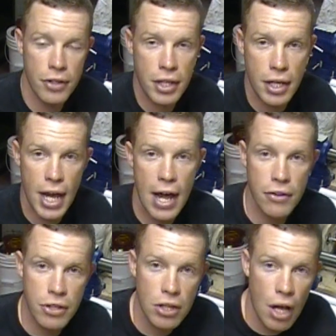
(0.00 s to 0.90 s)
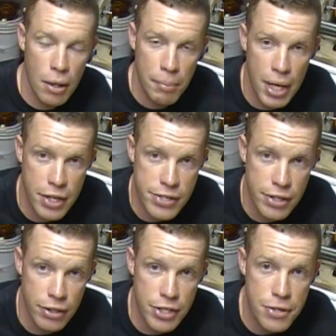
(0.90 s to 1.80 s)
the out of the Glock mini
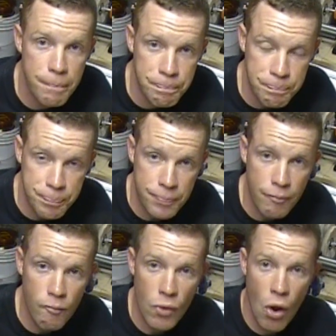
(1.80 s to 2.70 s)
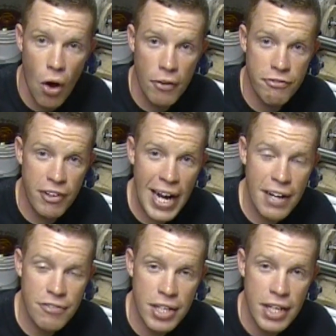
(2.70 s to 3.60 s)
series on
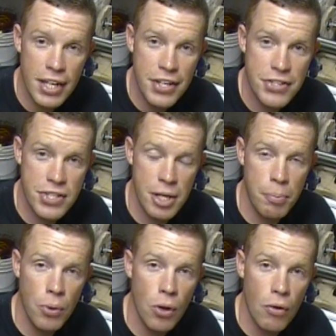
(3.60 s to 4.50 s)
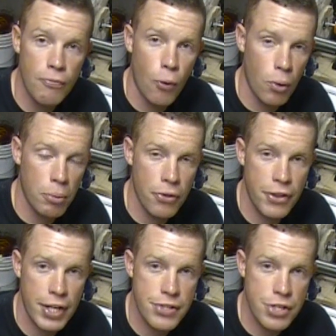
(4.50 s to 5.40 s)
five simple affordable
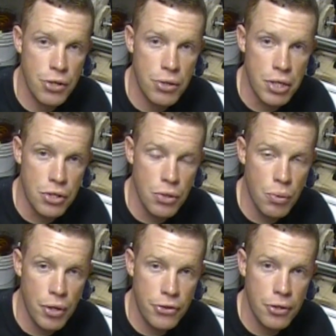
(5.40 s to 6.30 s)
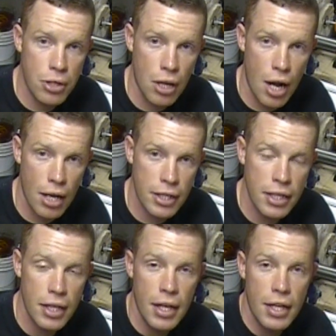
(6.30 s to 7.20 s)
things that you can do with your Glock
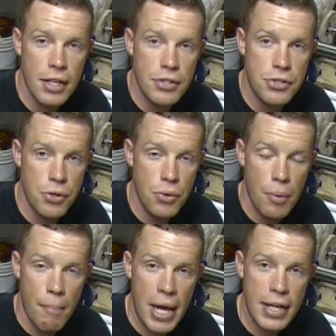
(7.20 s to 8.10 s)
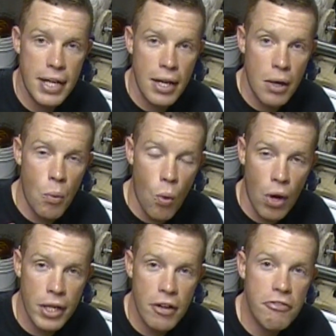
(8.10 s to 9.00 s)
to make it
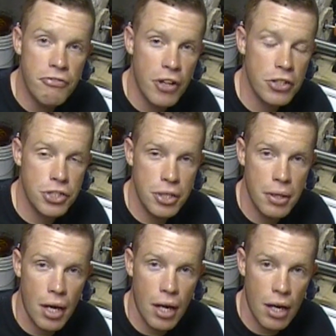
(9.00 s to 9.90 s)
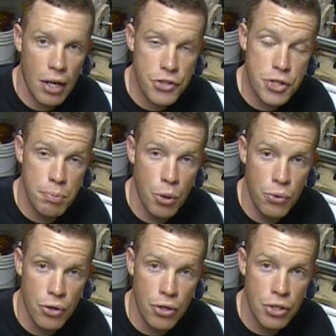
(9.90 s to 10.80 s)
one function uh,
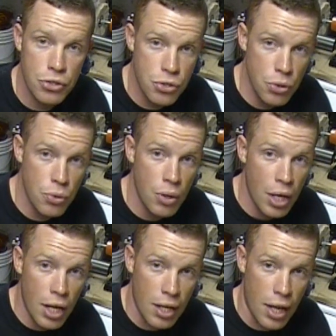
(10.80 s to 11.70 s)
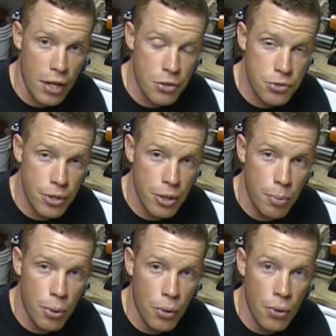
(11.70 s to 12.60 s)
smoother, two lighter
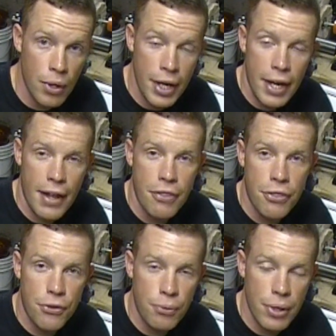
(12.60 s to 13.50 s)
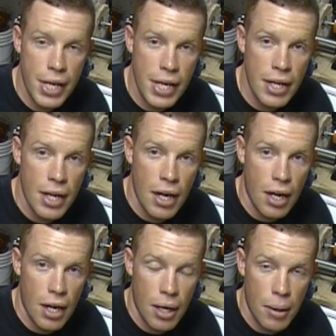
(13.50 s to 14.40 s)
trigger pull, and three
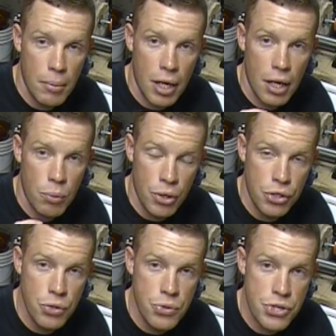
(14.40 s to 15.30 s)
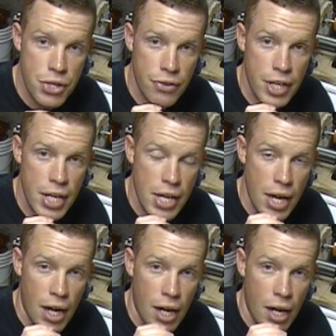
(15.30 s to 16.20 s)
um, reduce
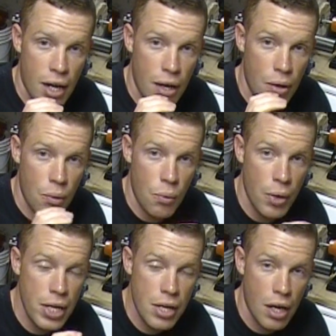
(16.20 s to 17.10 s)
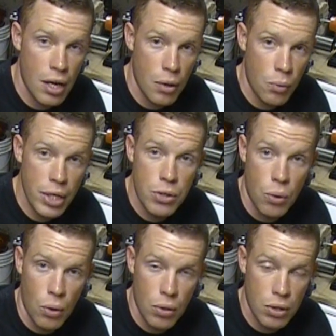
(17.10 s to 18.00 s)
the uh, re, uh,
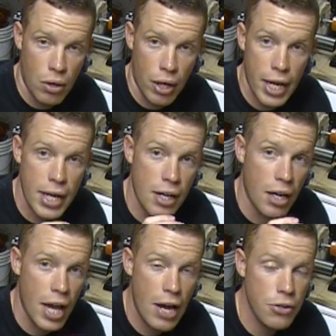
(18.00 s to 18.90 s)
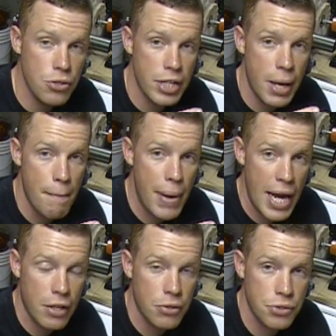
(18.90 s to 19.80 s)
recoil, all right, and allow you to get
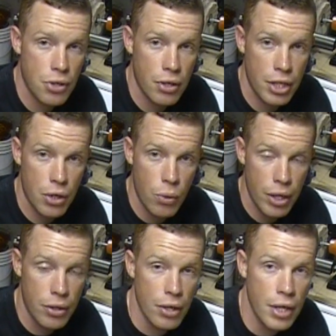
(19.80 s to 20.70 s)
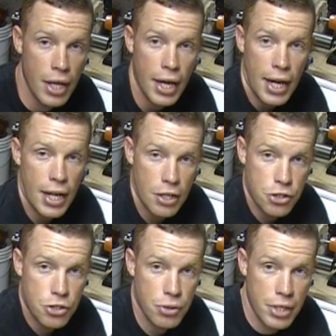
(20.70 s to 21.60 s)
back on target quicker in a
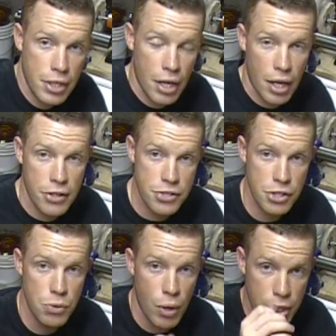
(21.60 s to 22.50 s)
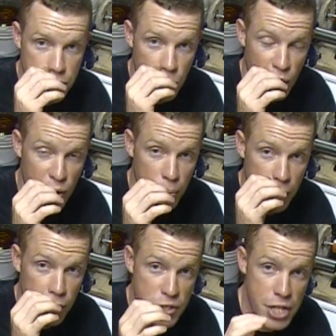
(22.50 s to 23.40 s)
shooting uh, situation, whether it
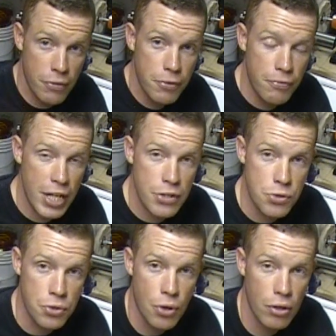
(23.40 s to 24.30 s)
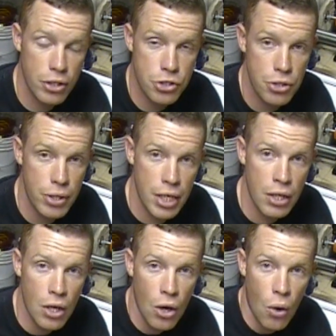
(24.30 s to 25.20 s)
be for self-defense or target shooting
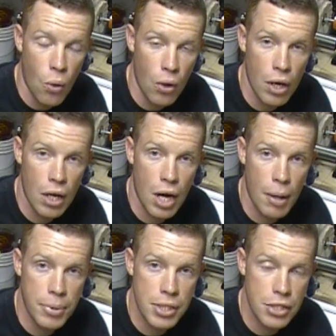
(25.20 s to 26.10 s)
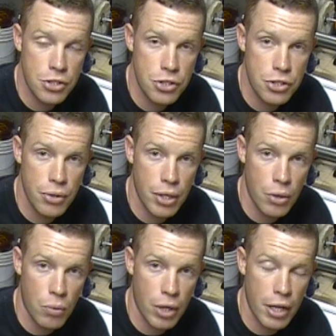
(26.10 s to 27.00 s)
or uh, competition shooting
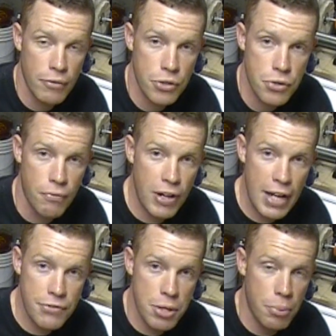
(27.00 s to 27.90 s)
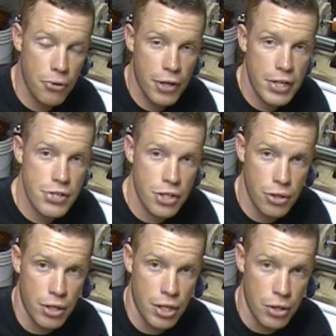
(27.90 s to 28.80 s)
or whatever. So five simple things that
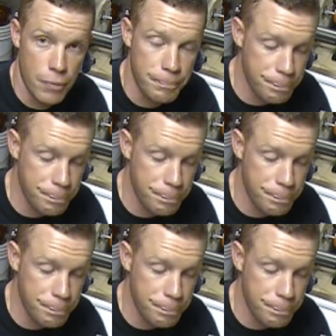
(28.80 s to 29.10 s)
you can do.